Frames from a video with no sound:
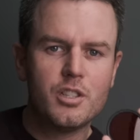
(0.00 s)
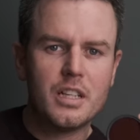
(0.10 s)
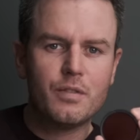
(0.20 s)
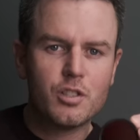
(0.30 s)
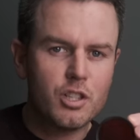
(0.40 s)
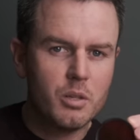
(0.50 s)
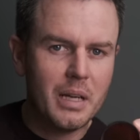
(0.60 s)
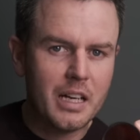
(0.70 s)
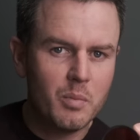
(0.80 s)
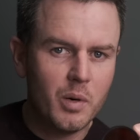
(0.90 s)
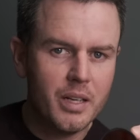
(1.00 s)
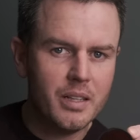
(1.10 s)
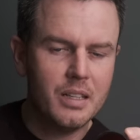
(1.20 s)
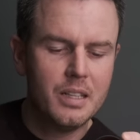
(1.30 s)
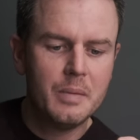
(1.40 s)
yourself to shoot black and
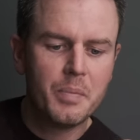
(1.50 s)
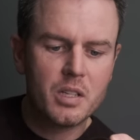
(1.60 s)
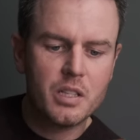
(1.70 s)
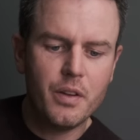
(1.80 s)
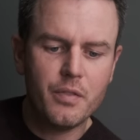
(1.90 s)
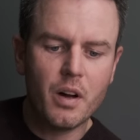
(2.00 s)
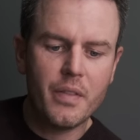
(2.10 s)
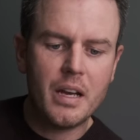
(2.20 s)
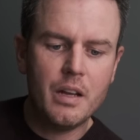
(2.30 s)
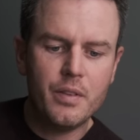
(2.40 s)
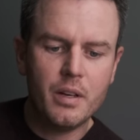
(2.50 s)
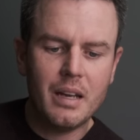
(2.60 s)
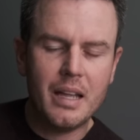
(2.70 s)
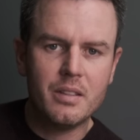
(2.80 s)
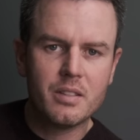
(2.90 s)
white, because if you've got that over your
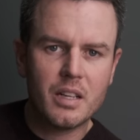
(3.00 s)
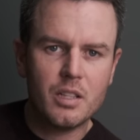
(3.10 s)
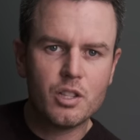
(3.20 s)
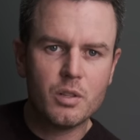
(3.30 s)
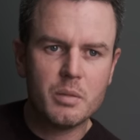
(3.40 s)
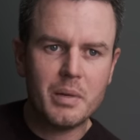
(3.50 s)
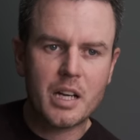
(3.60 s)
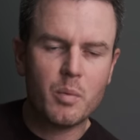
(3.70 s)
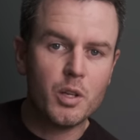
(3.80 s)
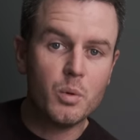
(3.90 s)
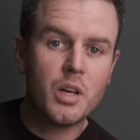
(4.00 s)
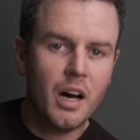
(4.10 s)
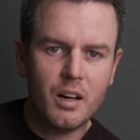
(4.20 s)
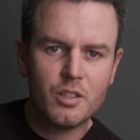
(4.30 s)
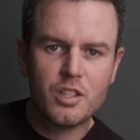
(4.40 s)
lens and you're shooting black and white, you
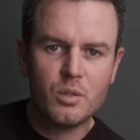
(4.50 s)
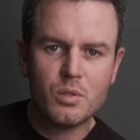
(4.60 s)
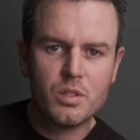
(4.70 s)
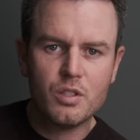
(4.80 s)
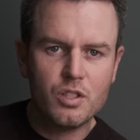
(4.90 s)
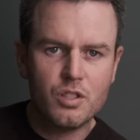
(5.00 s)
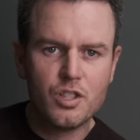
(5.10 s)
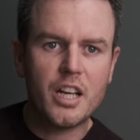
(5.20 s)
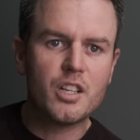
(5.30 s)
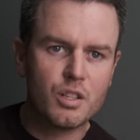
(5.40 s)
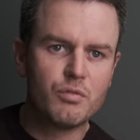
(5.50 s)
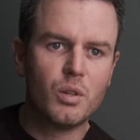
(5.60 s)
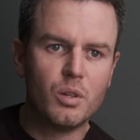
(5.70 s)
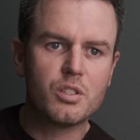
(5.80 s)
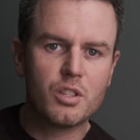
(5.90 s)
can't choose change the
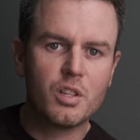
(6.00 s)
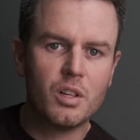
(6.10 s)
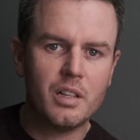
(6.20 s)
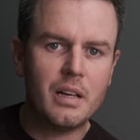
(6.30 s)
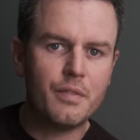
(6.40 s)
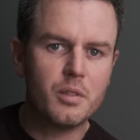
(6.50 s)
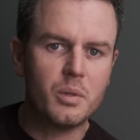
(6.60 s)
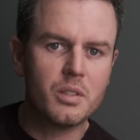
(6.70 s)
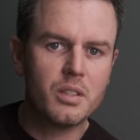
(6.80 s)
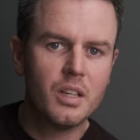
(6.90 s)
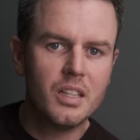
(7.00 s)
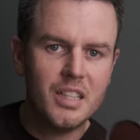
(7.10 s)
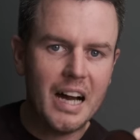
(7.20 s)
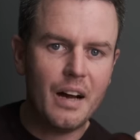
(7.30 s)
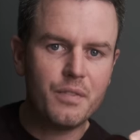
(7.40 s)
raws to color afterwards.
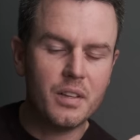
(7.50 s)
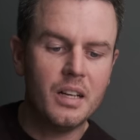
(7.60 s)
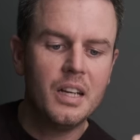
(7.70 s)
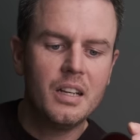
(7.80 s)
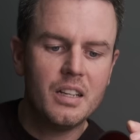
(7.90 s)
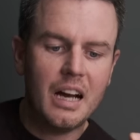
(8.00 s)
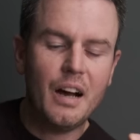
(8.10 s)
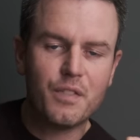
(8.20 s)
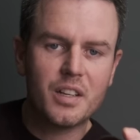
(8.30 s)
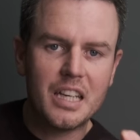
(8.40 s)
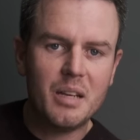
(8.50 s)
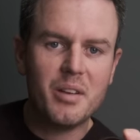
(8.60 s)
You have to you have to keep